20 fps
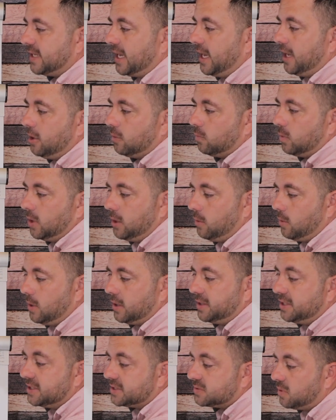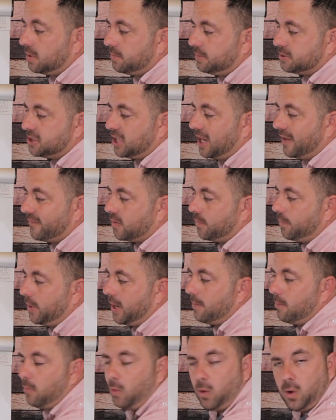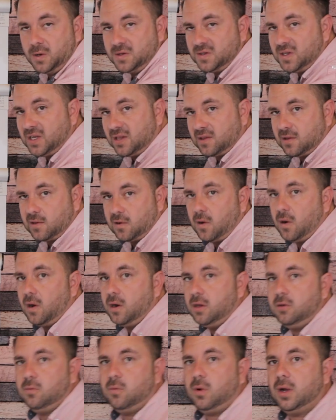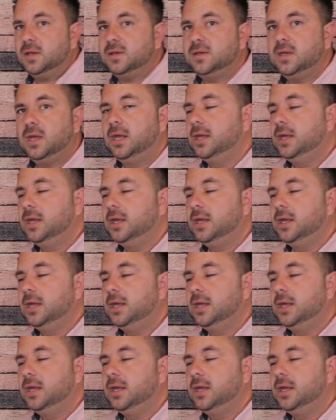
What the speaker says: hey, you really want this one, but you have to pay more to get the car you want.